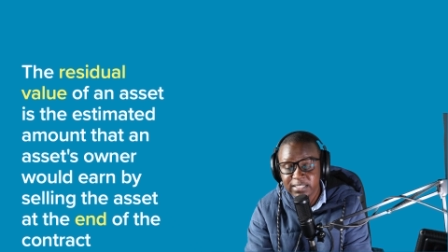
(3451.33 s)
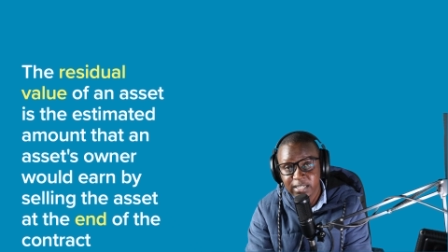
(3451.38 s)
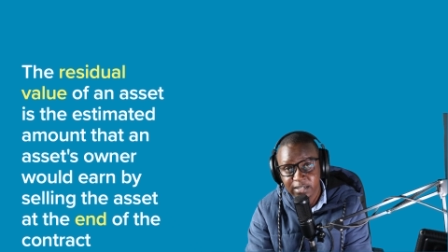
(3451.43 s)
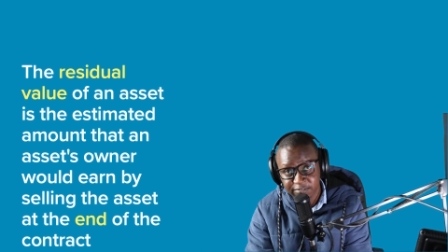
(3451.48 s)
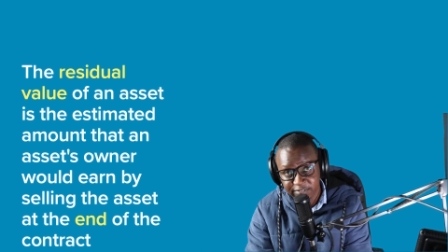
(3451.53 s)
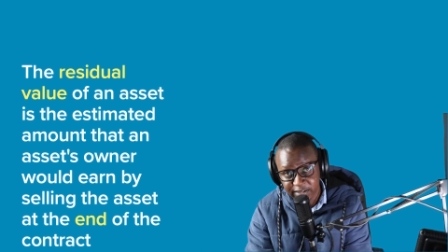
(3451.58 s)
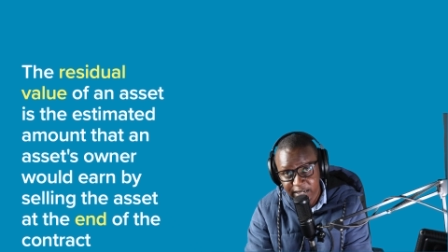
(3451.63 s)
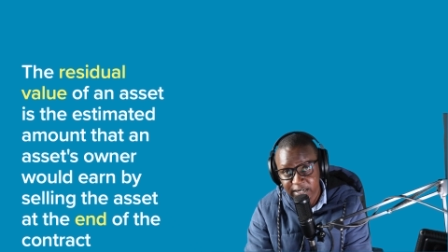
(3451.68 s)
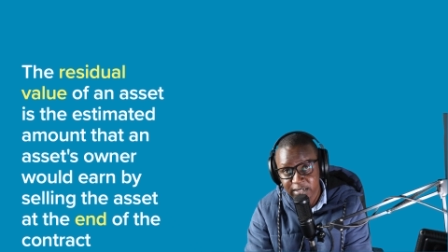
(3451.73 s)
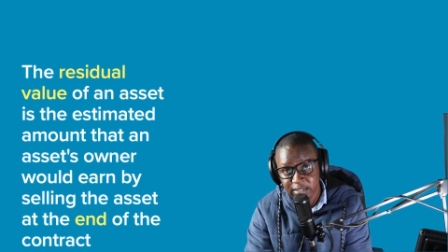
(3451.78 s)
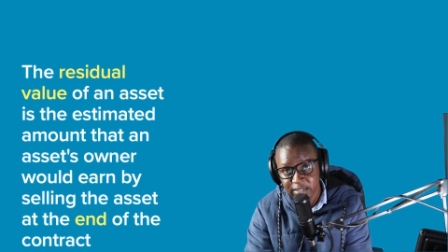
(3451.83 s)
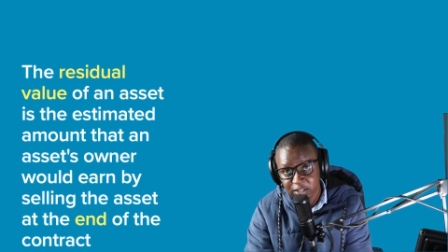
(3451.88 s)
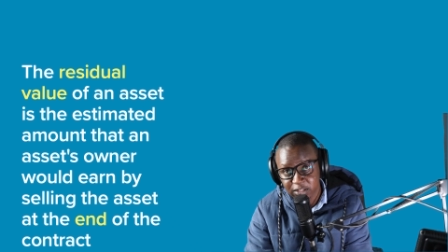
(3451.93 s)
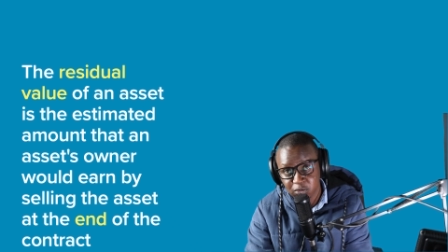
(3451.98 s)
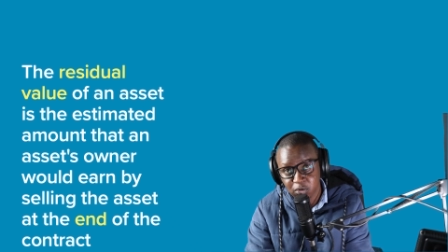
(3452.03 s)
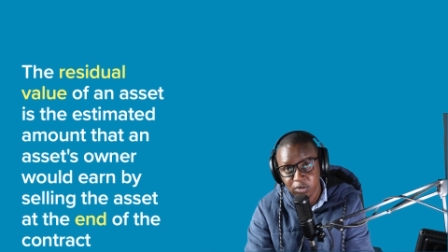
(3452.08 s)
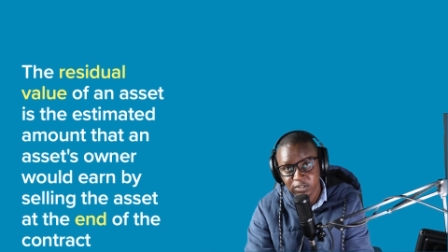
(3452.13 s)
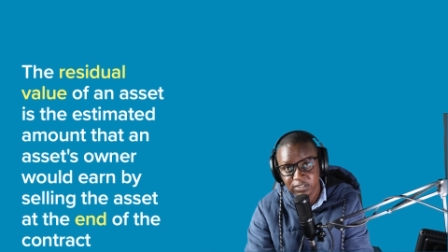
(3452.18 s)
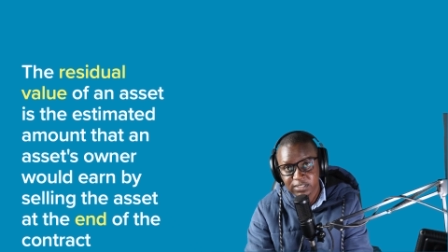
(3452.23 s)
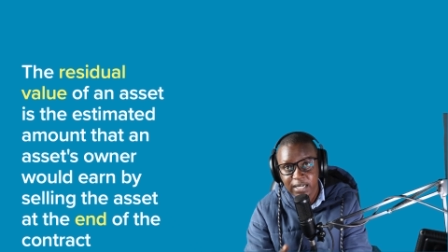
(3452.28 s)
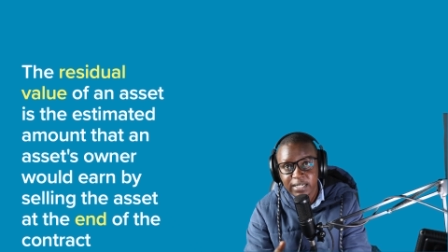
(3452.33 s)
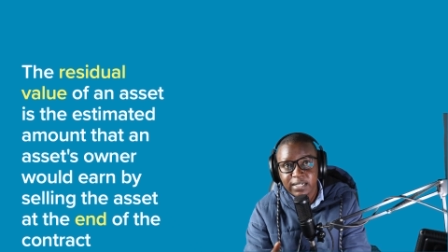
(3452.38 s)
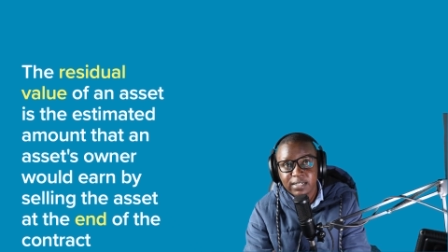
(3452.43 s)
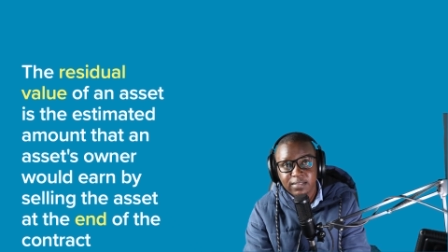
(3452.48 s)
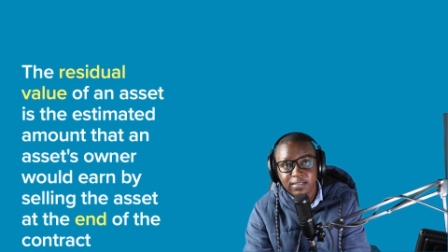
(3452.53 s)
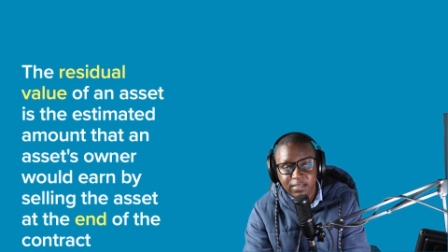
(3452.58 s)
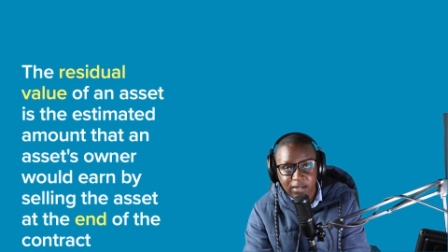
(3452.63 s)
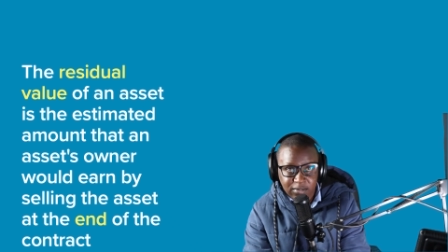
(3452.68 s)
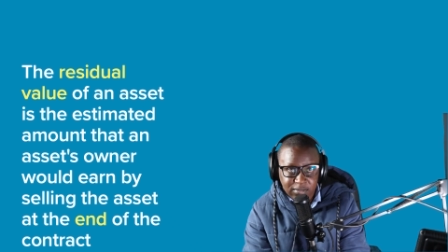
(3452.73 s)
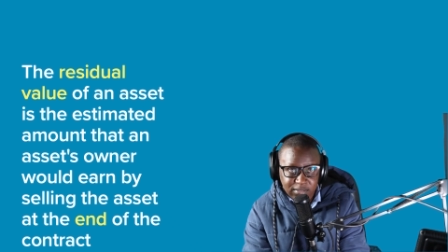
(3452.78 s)
a vehicle that costs
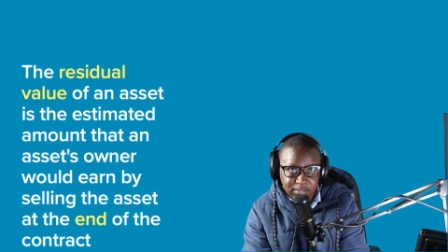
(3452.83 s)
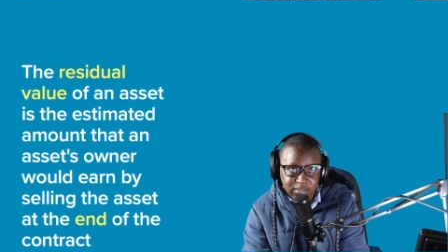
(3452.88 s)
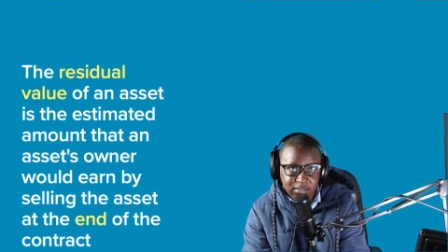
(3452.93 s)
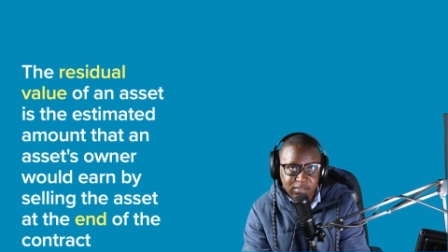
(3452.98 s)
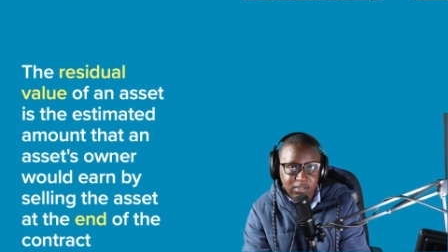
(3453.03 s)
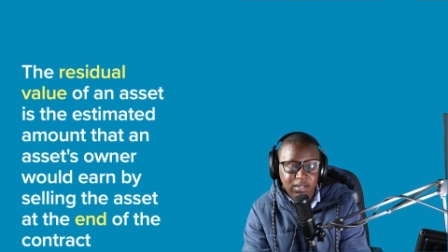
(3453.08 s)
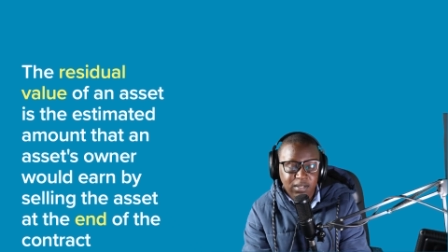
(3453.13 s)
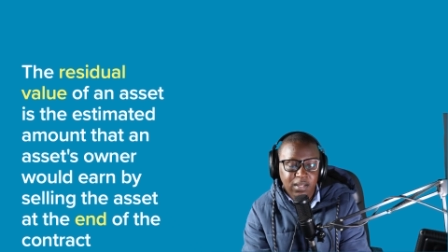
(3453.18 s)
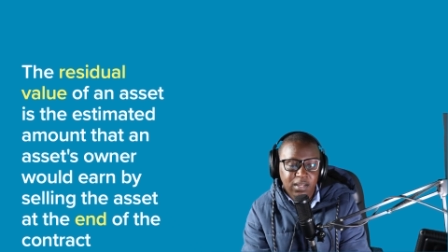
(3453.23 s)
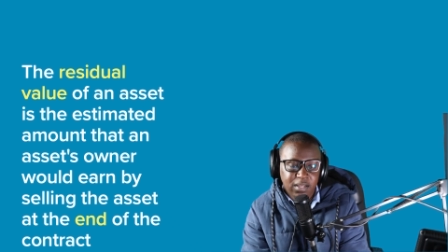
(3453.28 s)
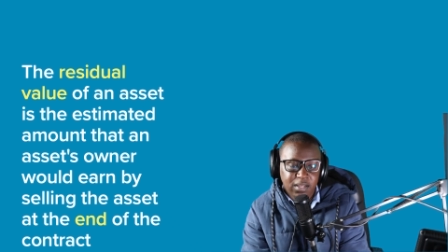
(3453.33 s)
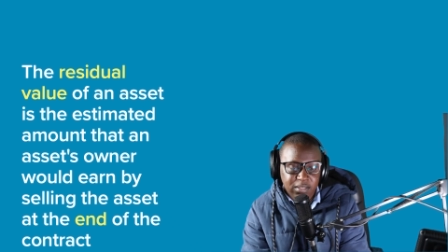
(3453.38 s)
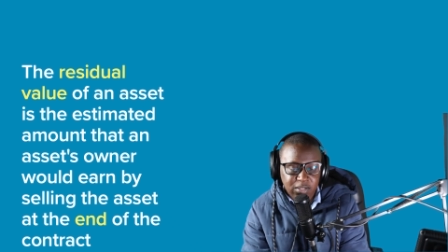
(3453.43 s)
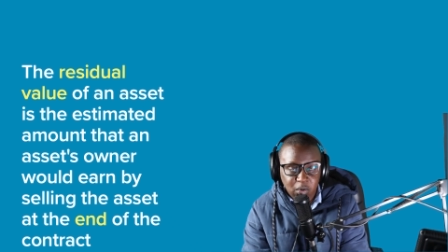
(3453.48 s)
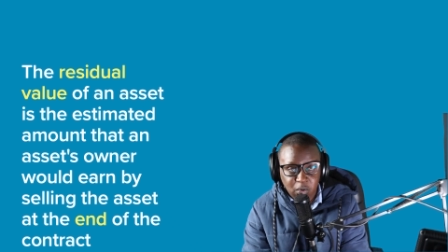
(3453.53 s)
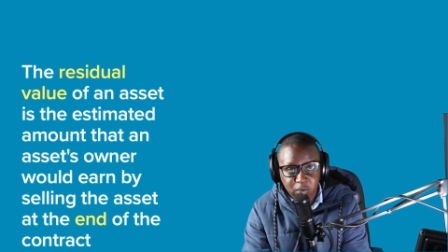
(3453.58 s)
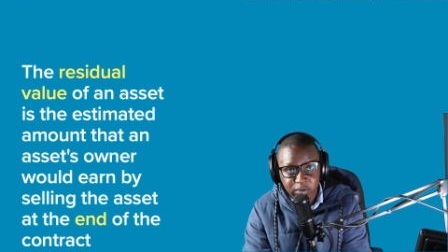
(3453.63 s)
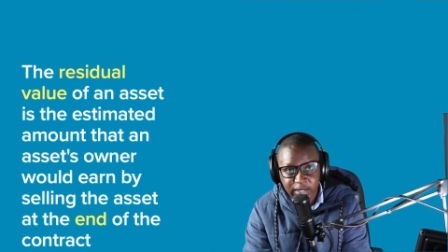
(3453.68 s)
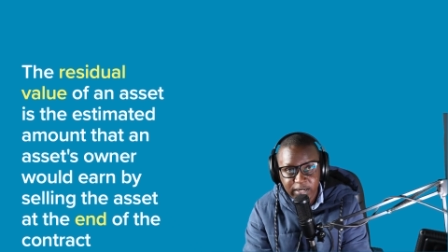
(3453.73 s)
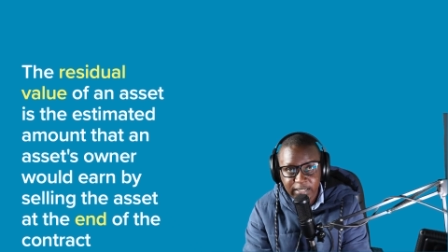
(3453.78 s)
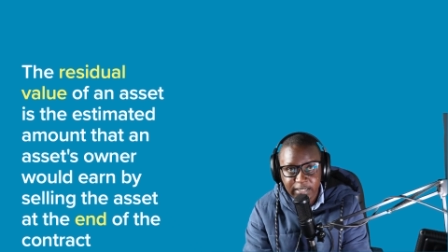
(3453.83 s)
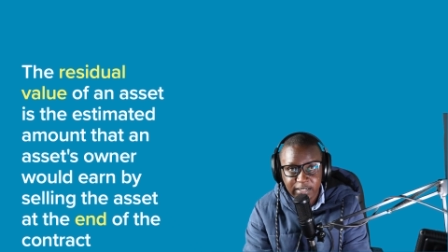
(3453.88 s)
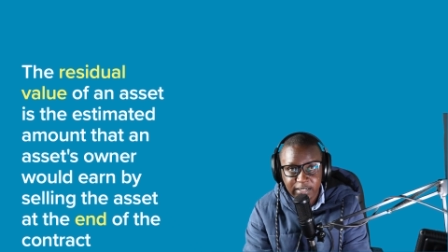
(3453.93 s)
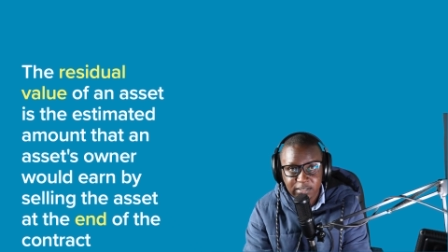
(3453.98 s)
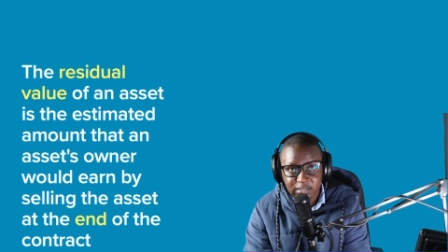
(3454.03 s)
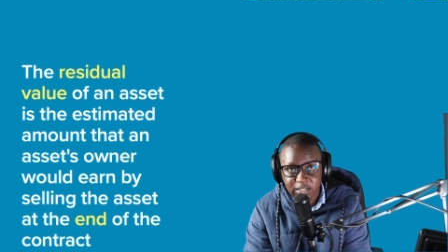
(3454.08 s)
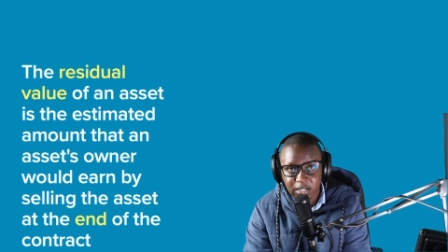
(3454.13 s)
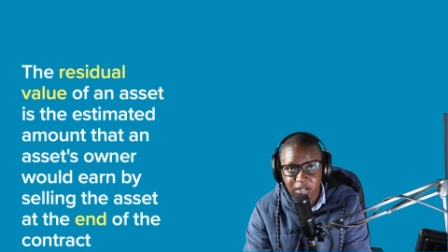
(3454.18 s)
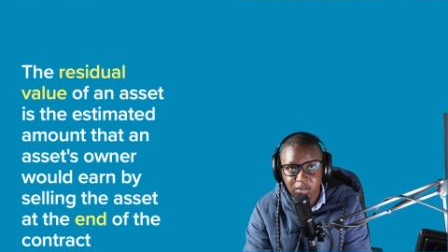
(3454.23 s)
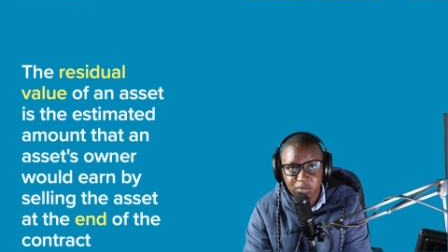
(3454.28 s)
100,000. The owner can
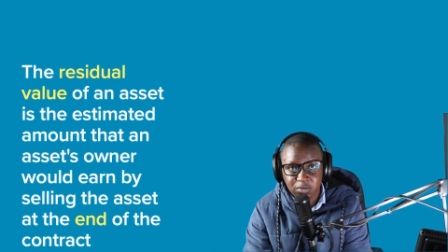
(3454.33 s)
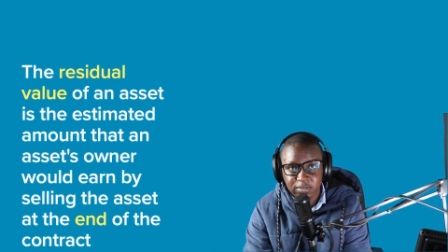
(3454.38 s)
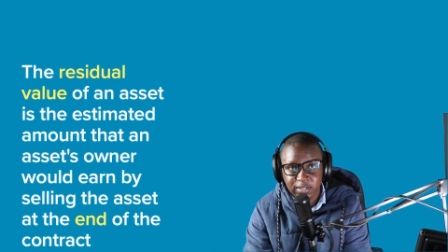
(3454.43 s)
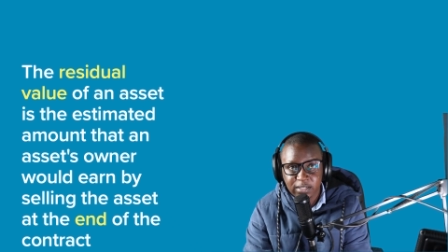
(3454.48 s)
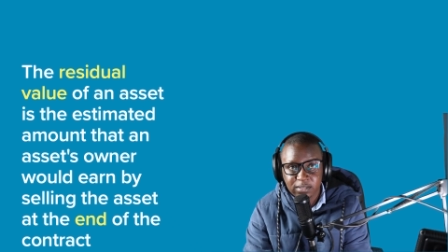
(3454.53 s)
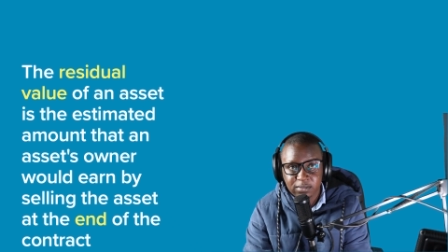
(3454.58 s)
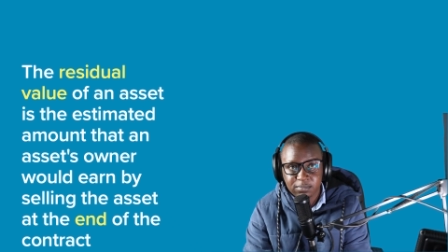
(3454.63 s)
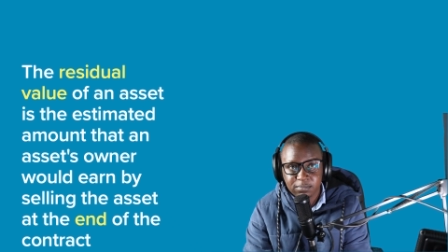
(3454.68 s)
tell you that